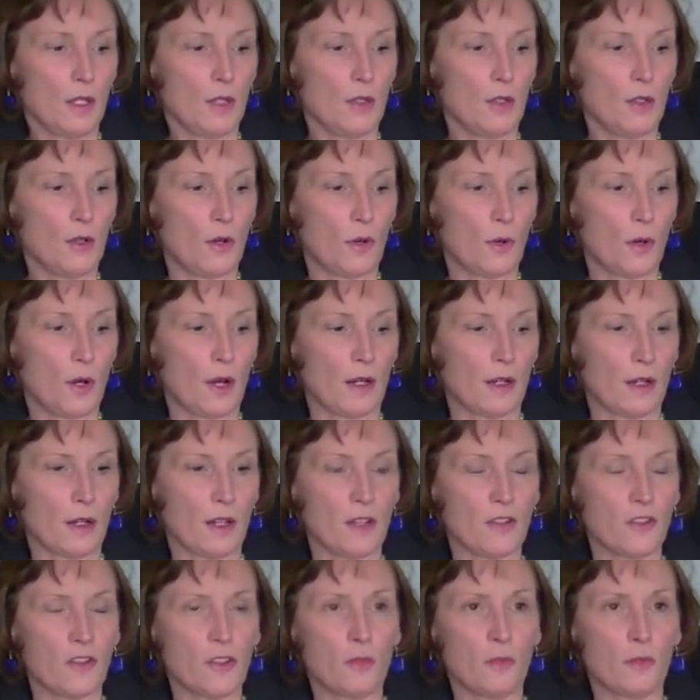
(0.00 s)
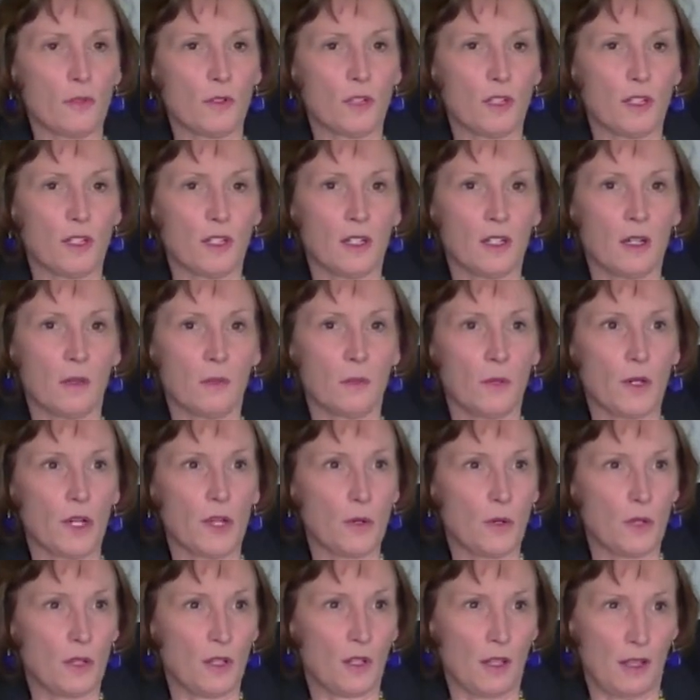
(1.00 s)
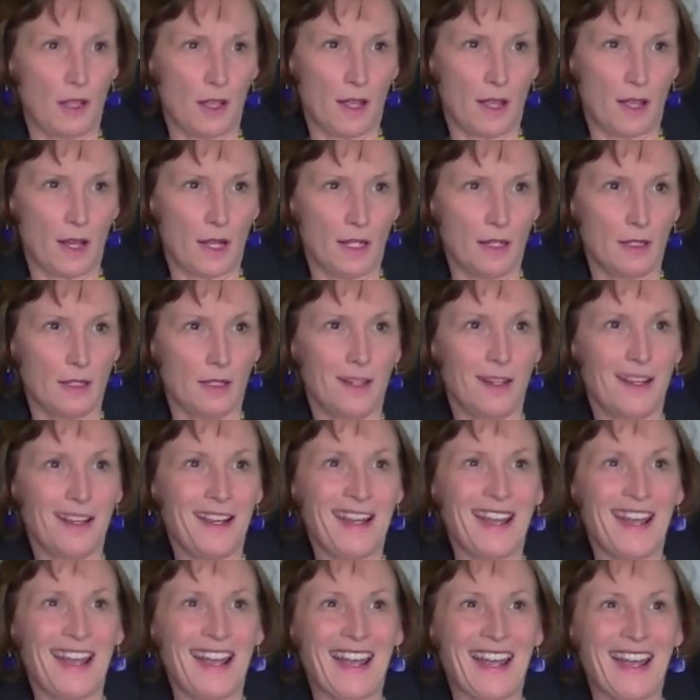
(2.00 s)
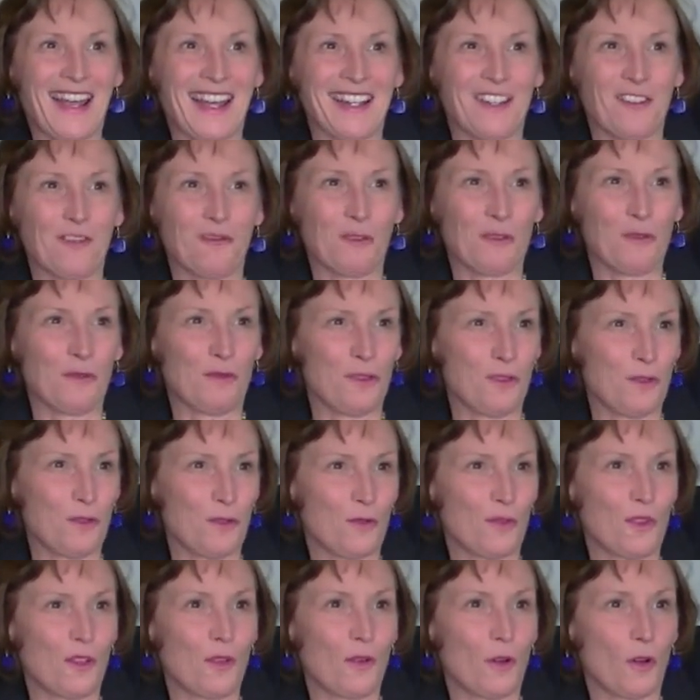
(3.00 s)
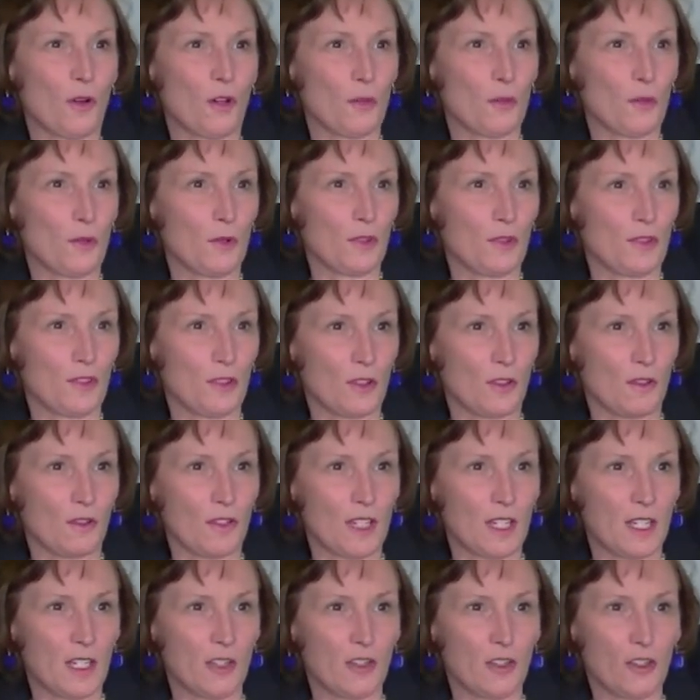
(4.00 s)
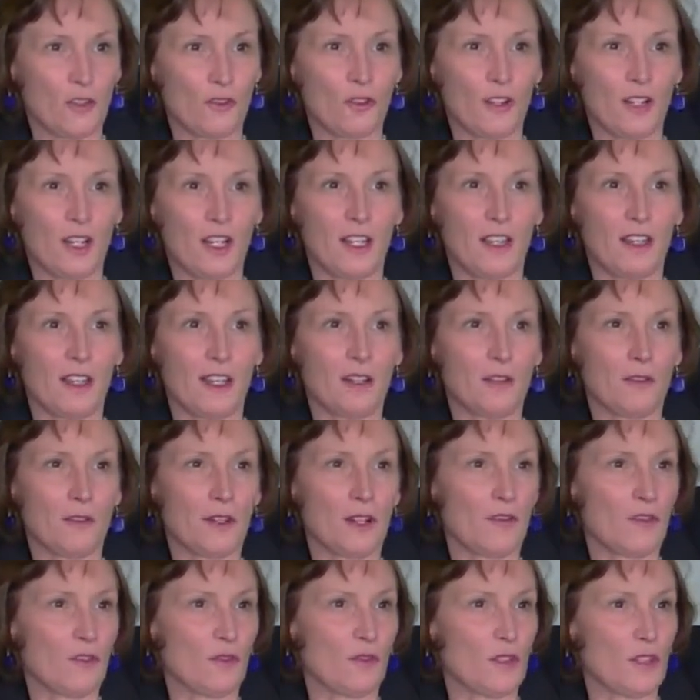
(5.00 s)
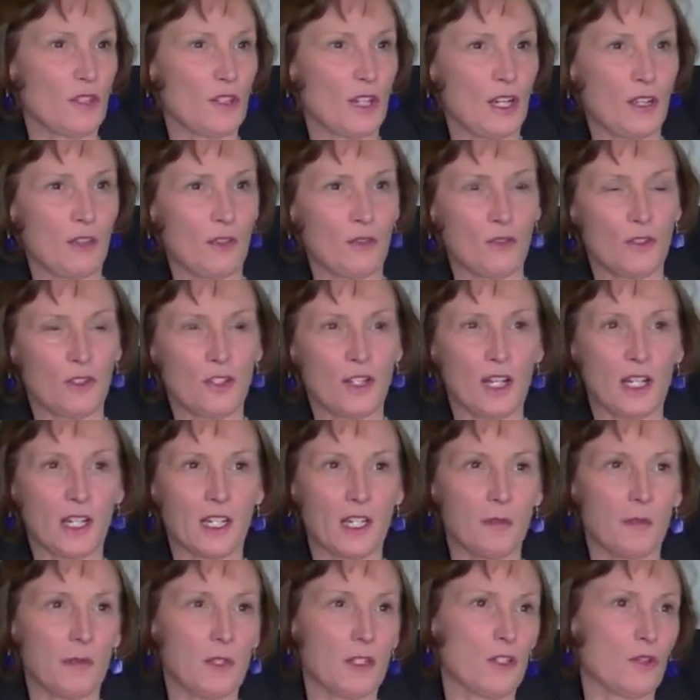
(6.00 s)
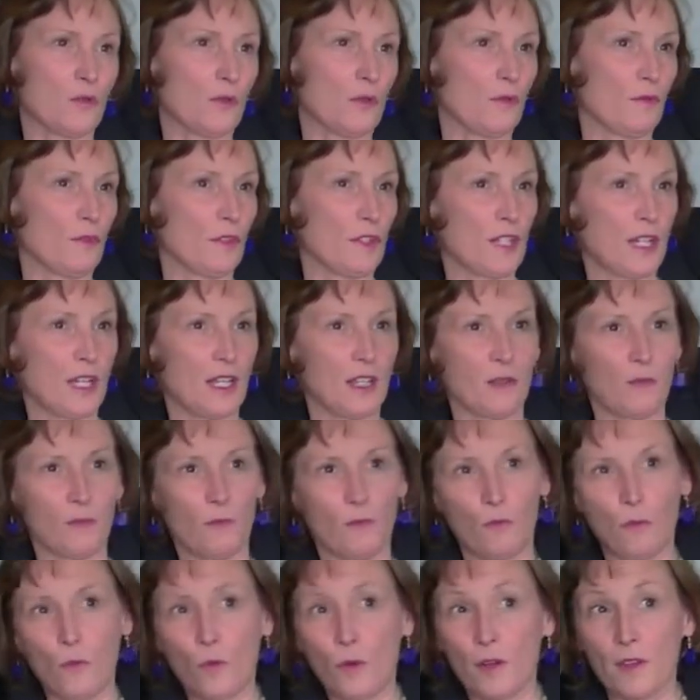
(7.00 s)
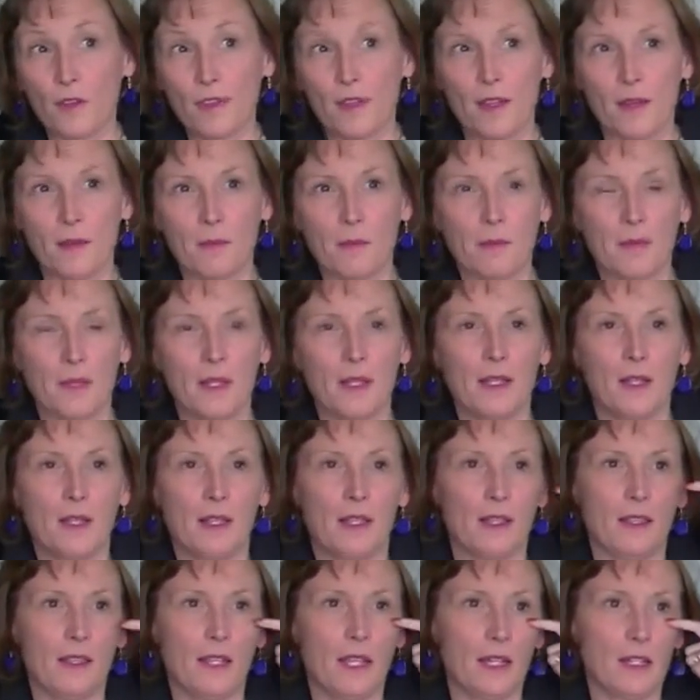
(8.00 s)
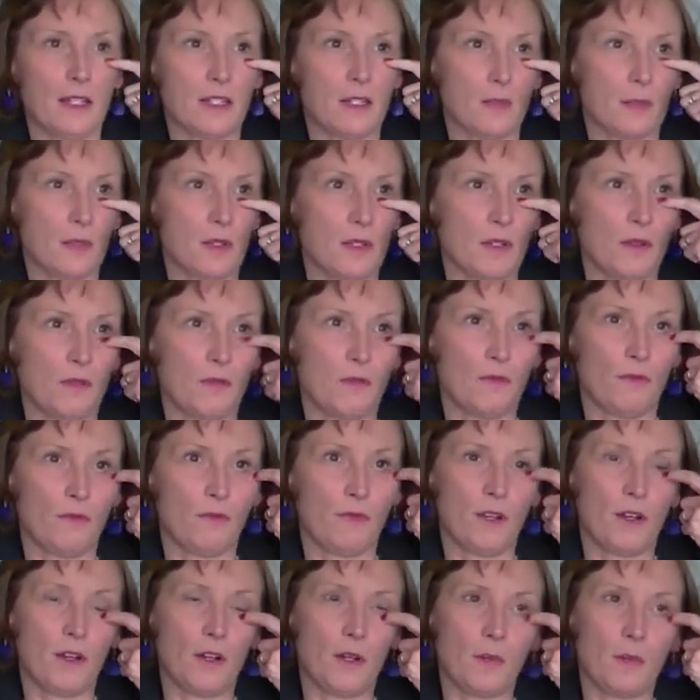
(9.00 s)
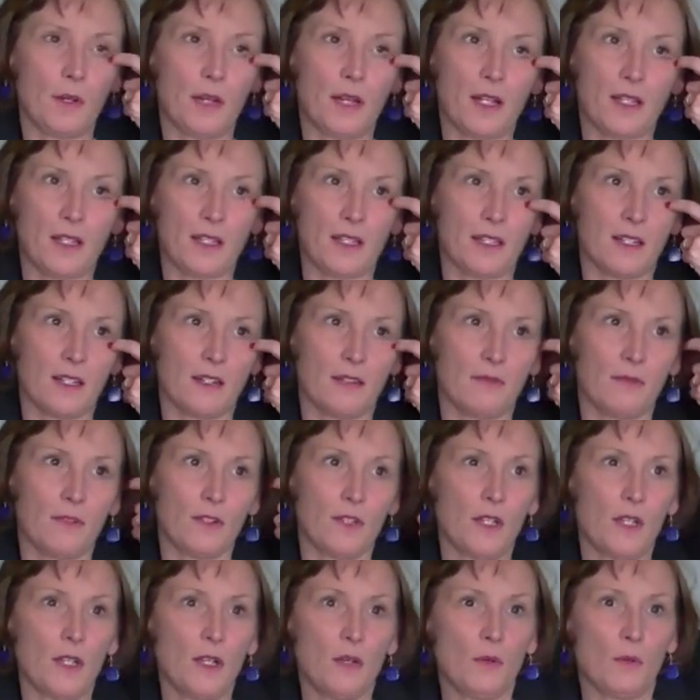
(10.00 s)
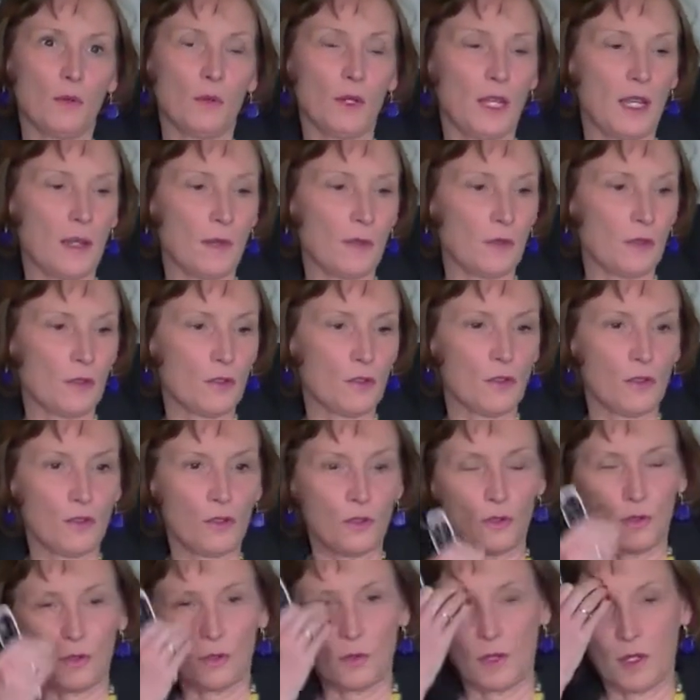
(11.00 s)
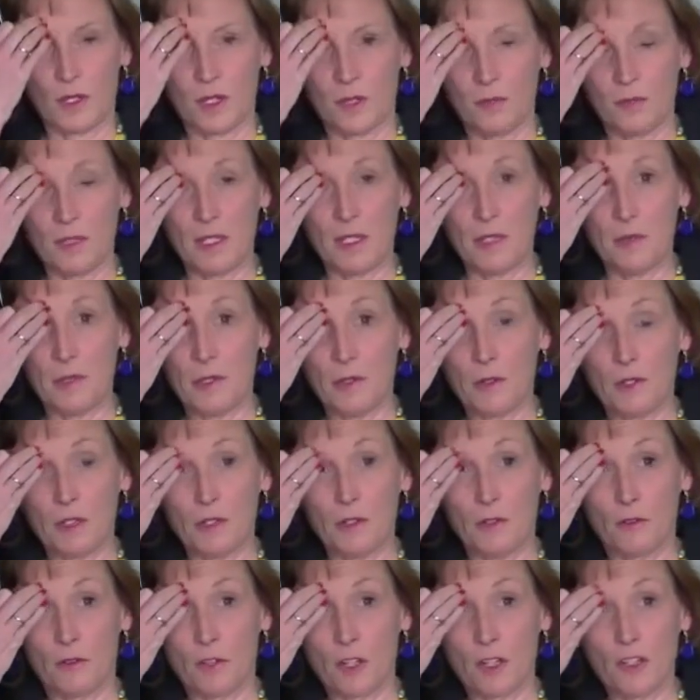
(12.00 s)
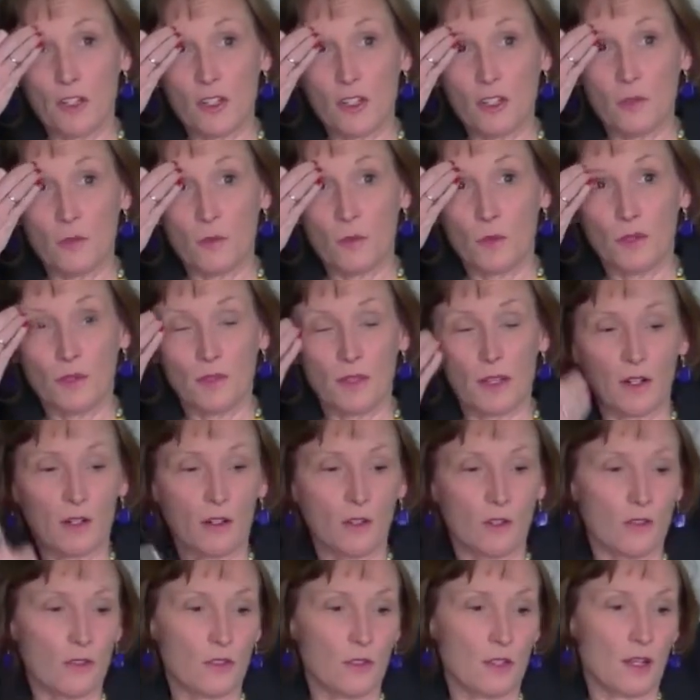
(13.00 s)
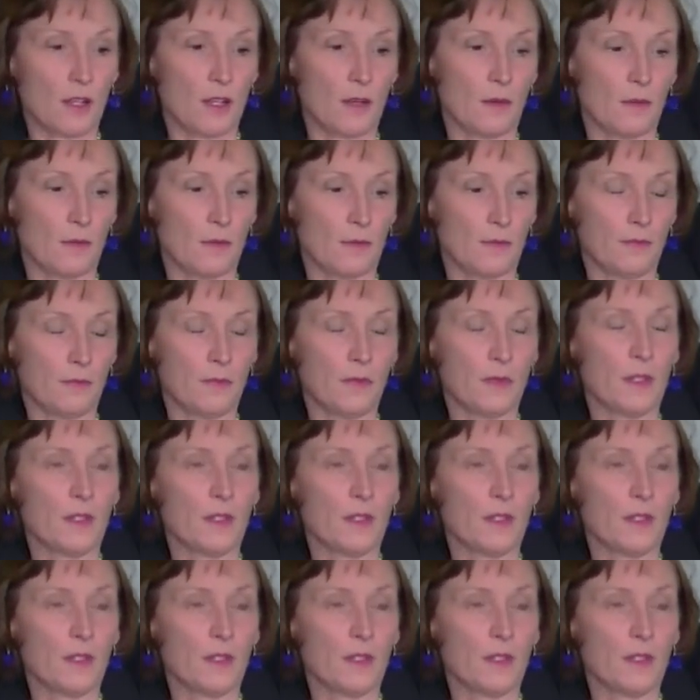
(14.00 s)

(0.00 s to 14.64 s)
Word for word: you know our customer can come right online and review their automotive service history. They don't have to retain those documents; we retain them for them, and that has been a very positive. We're able to do um, email integration with our um,